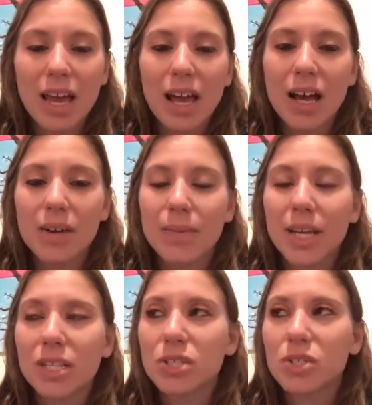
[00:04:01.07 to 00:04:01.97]

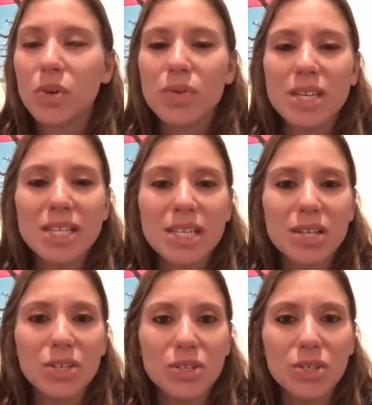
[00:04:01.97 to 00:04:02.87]
And it's so easy
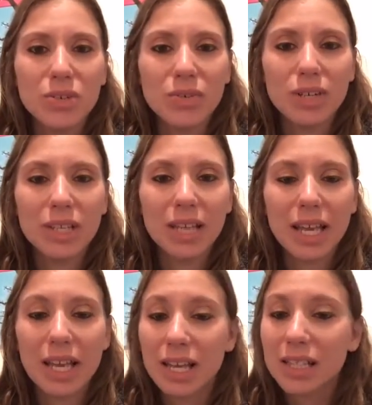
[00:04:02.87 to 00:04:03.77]
to do. Like,
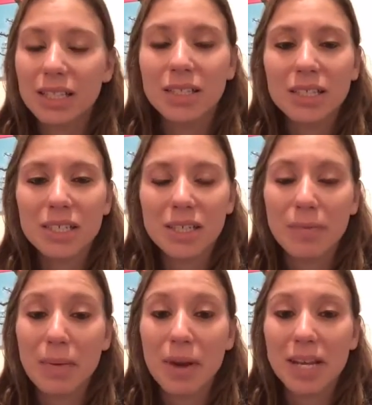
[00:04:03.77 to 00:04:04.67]
it clearly slipped
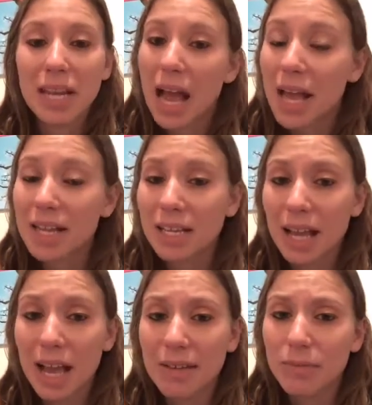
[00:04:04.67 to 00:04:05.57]
my mind, and I
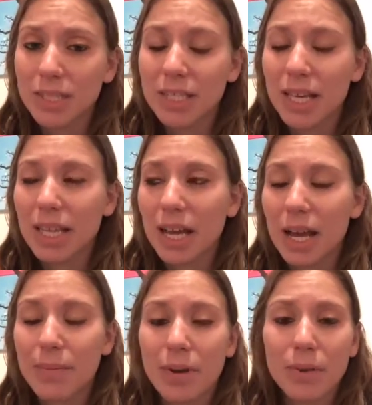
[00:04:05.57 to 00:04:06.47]
would say that
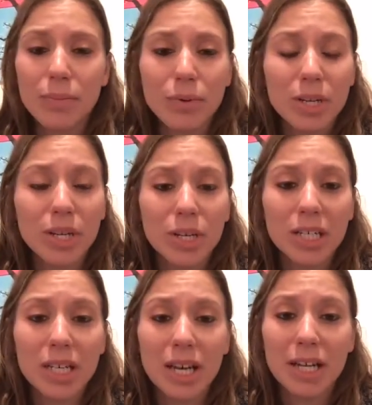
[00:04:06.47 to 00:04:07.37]
I'm pretty
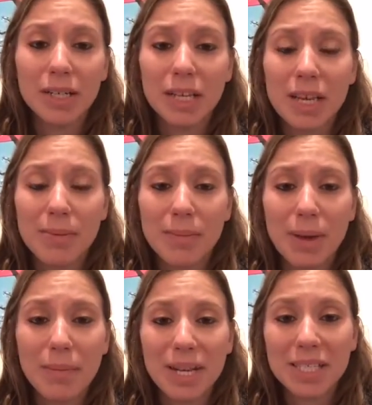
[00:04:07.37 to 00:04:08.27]
good at keeping my
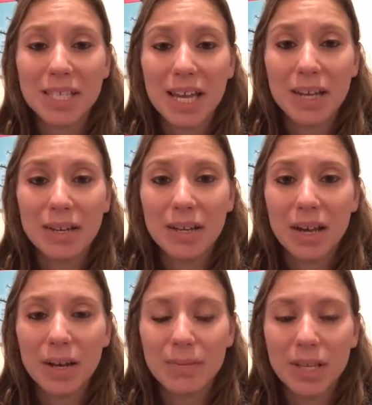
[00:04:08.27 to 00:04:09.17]
mindset
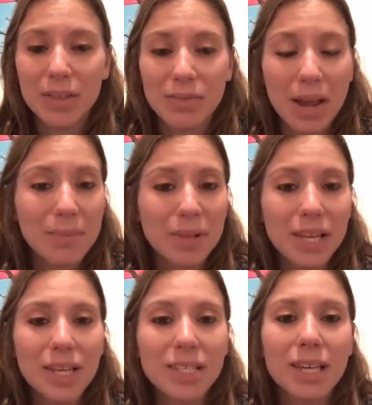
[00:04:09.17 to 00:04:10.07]
in the right
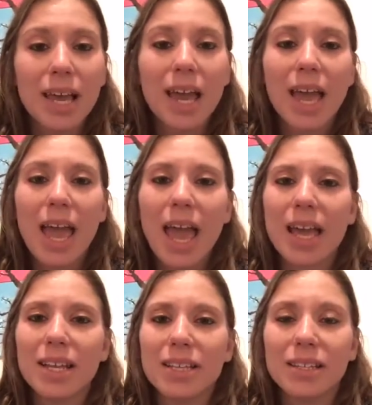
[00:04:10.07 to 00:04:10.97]
place.
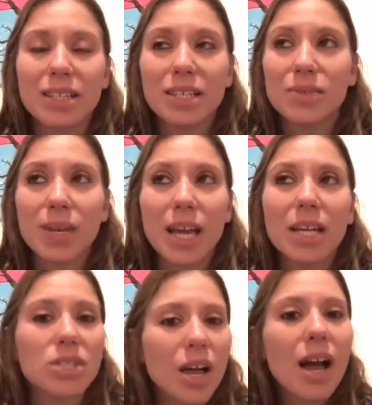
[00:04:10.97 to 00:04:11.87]
And this week I
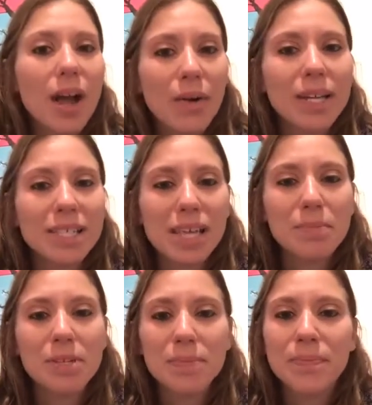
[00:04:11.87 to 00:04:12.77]
saw how I slipped.